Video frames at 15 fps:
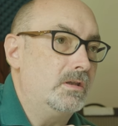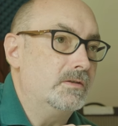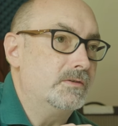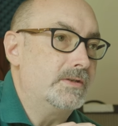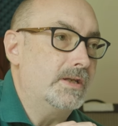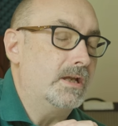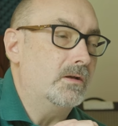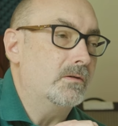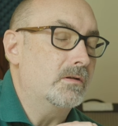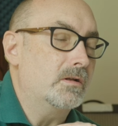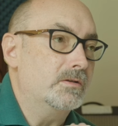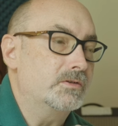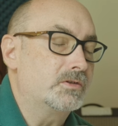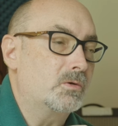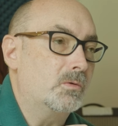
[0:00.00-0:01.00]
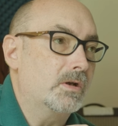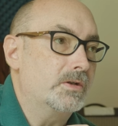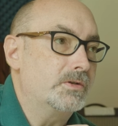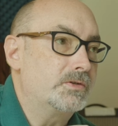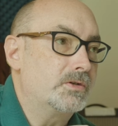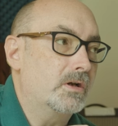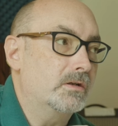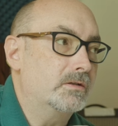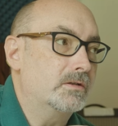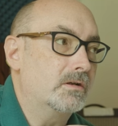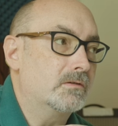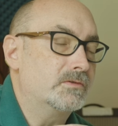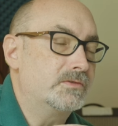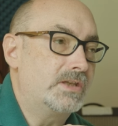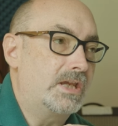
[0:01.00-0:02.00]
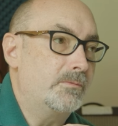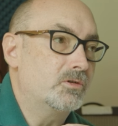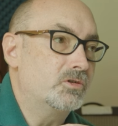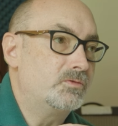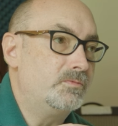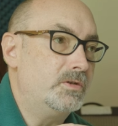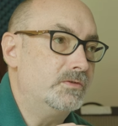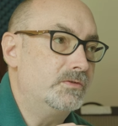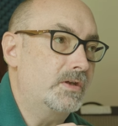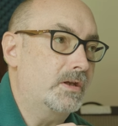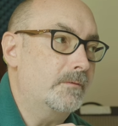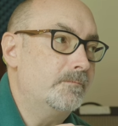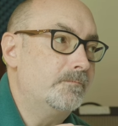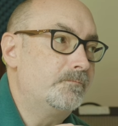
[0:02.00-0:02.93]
in town on the square in Chardon called Zamer's Music.